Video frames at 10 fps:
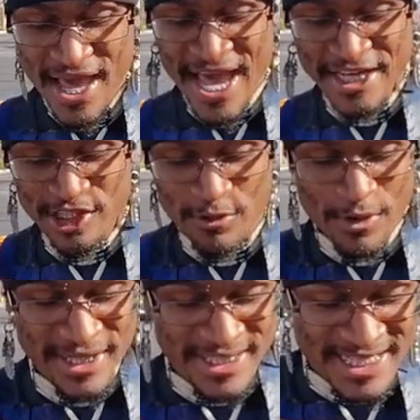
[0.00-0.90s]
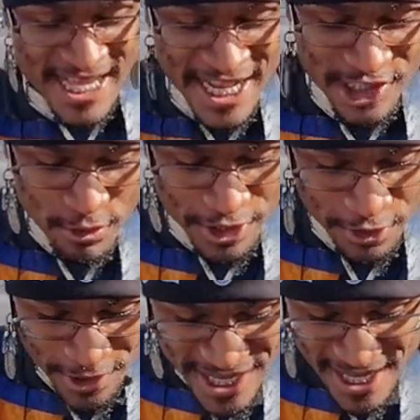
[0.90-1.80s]
and to, it says, and to
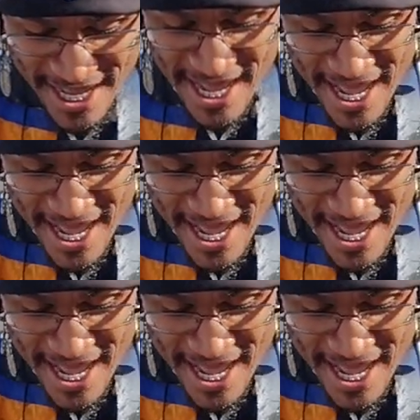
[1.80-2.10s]
agree,